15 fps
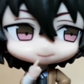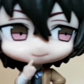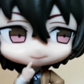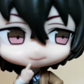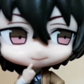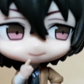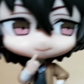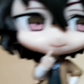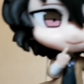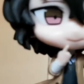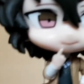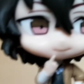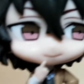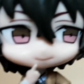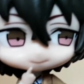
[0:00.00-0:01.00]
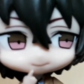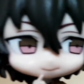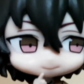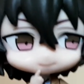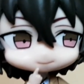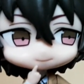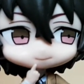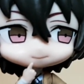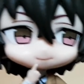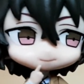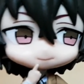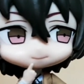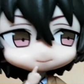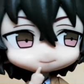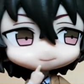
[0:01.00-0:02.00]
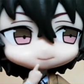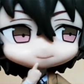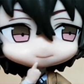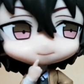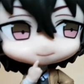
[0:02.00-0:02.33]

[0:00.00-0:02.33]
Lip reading: leads to the website anyway, so